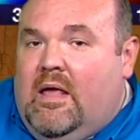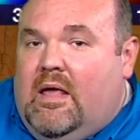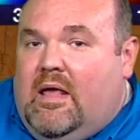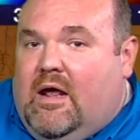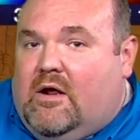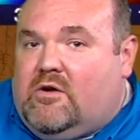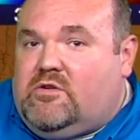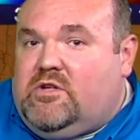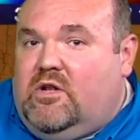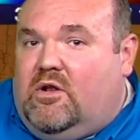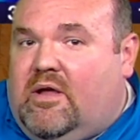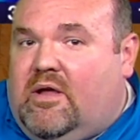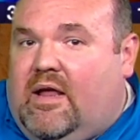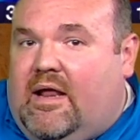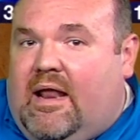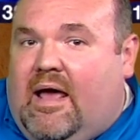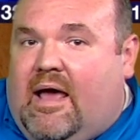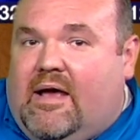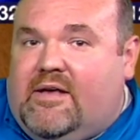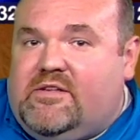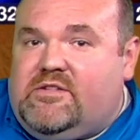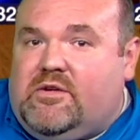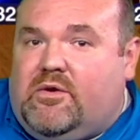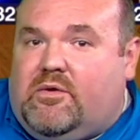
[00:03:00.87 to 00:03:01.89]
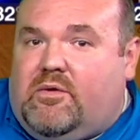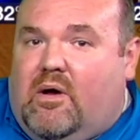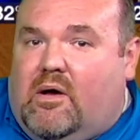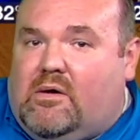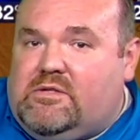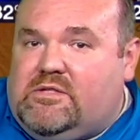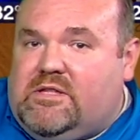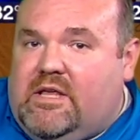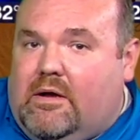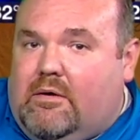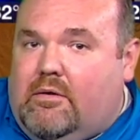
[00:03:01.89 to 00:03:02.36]
Here's a at highs
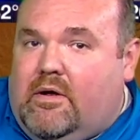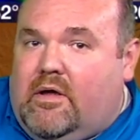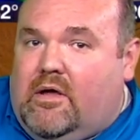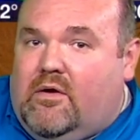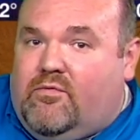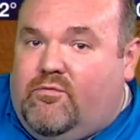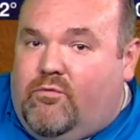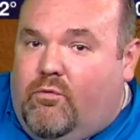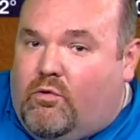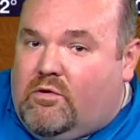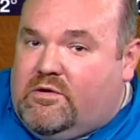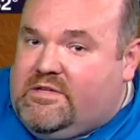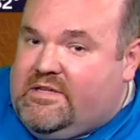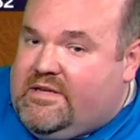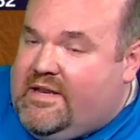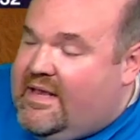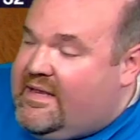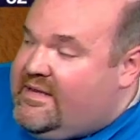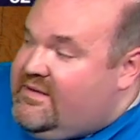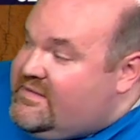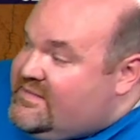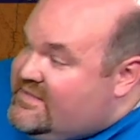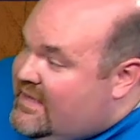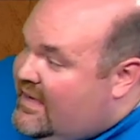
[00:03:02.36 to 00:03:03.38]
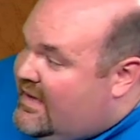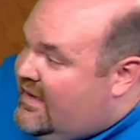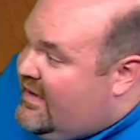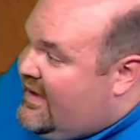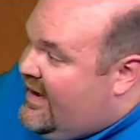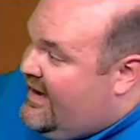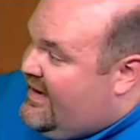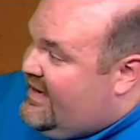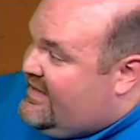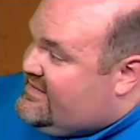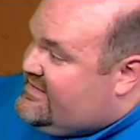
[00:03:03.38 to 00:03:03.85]
across the area for today.
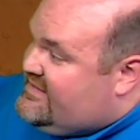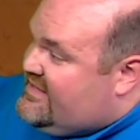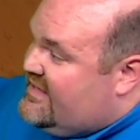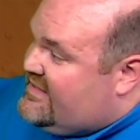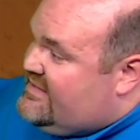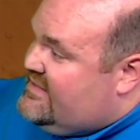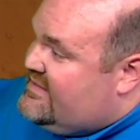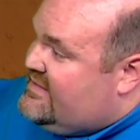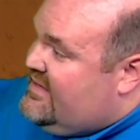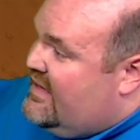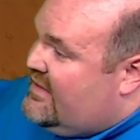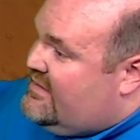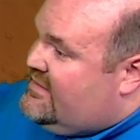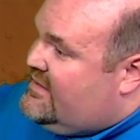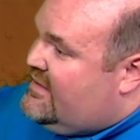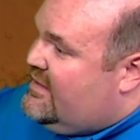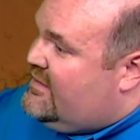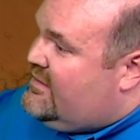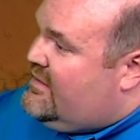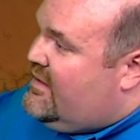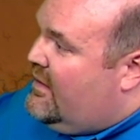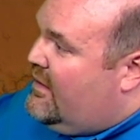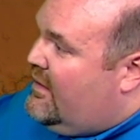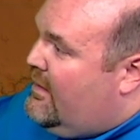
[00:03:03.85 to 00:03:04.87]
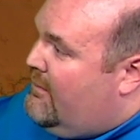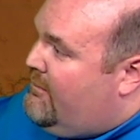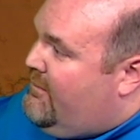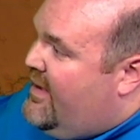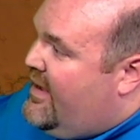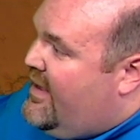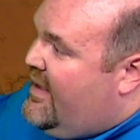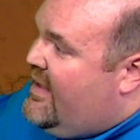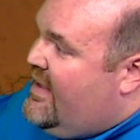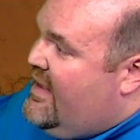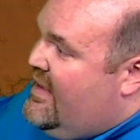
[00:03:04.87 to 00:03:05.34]
86 in downtown
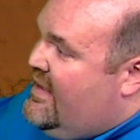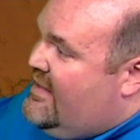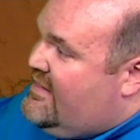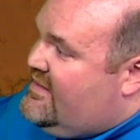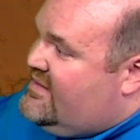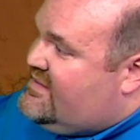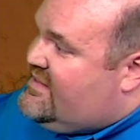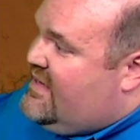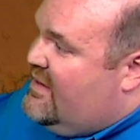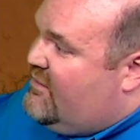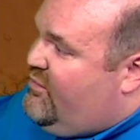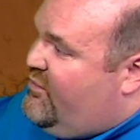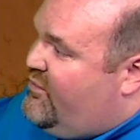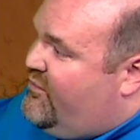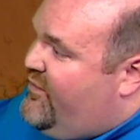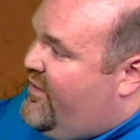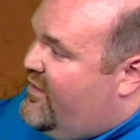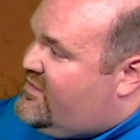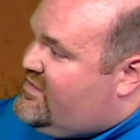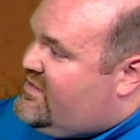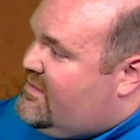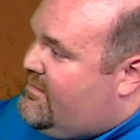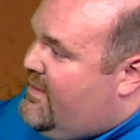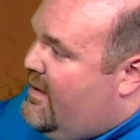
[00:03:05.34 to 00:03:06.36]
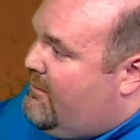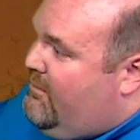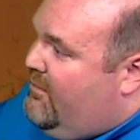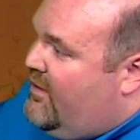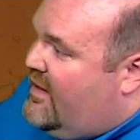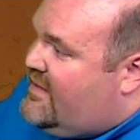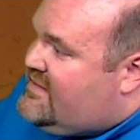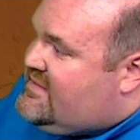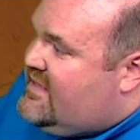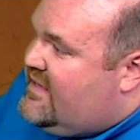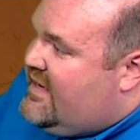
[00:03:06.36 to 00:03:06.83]
Columbia, the same for folks in Mount
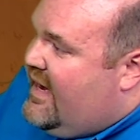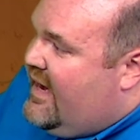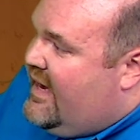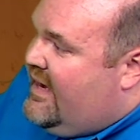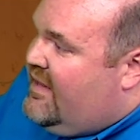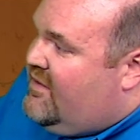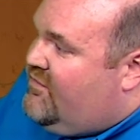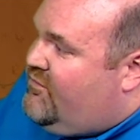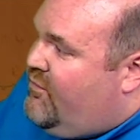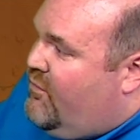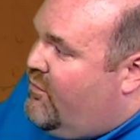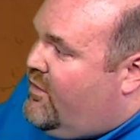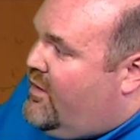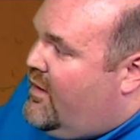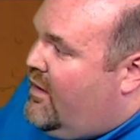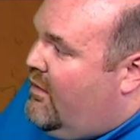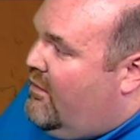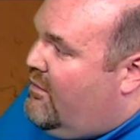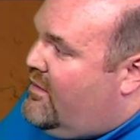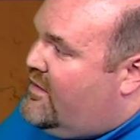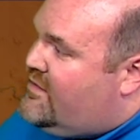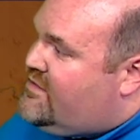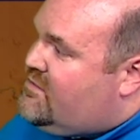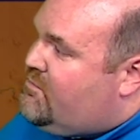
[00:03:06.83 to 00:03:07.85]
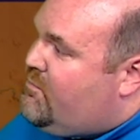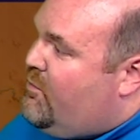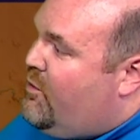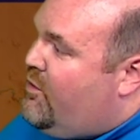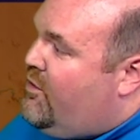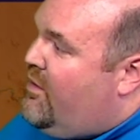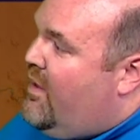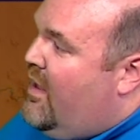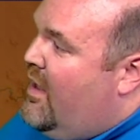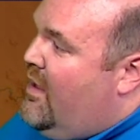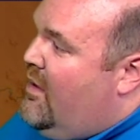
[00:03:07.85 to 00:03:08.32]
Pleasant, 84 in
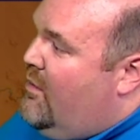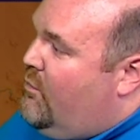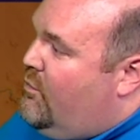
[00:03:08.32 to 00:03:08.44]
Lawrenceburg.